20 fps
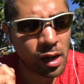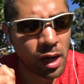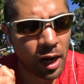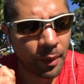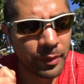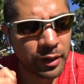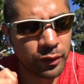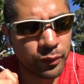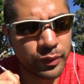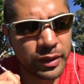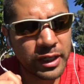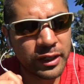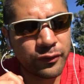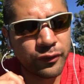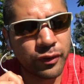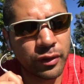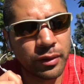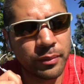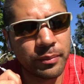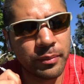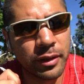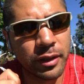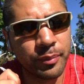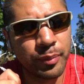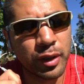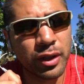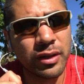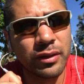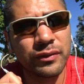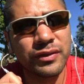I'm going to read from the
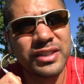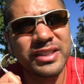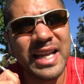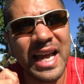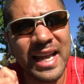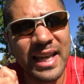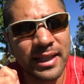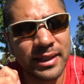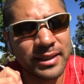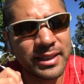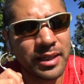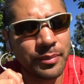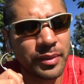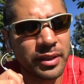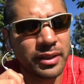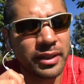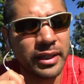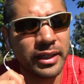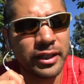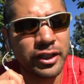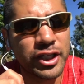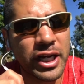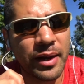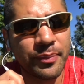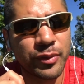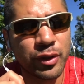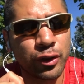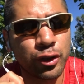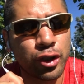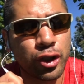book of 2 Timothy,
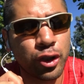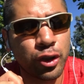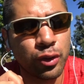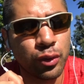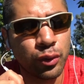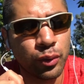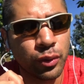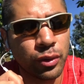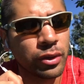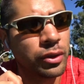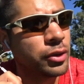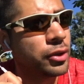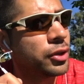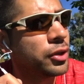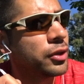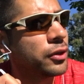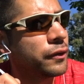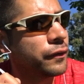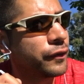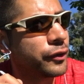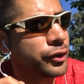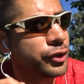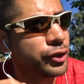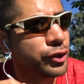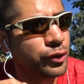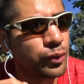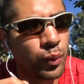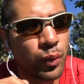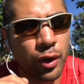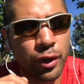chapter 2,
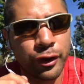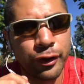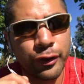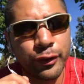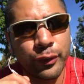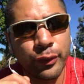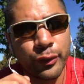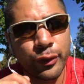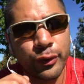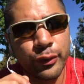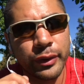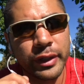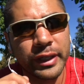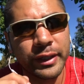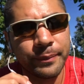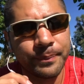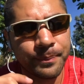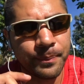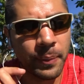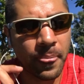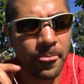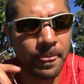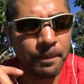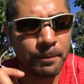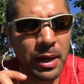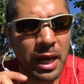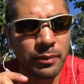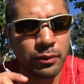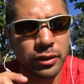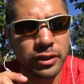verses 1 through 3.
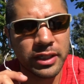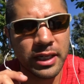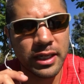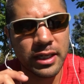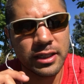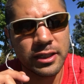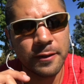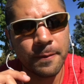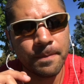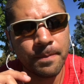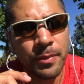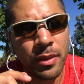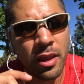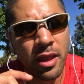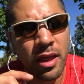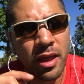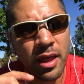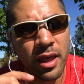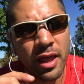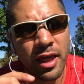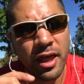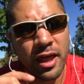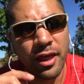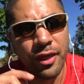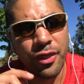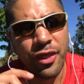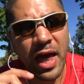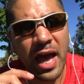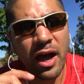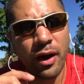Bible says,
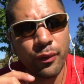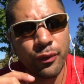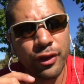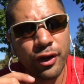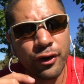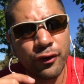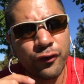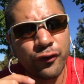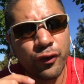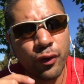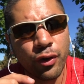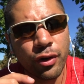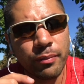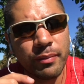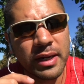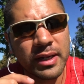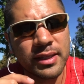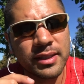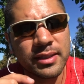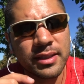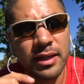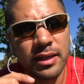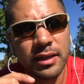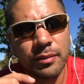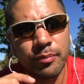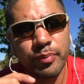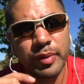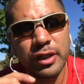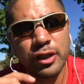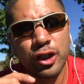Thou, therefore, my
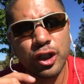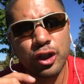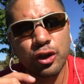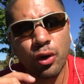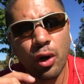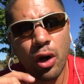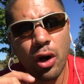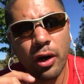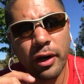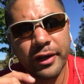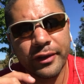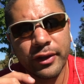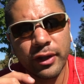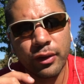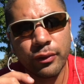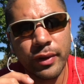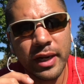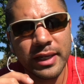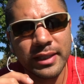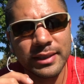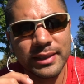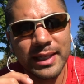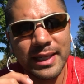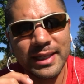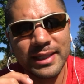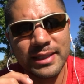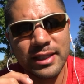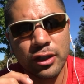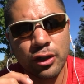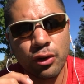son, be strong in the grace that
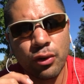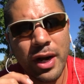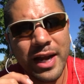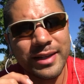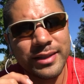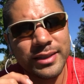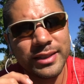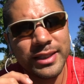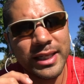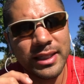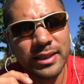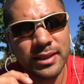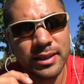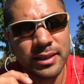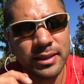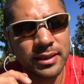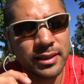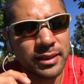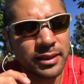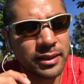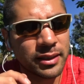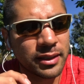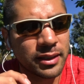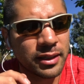is in Christ Jesus.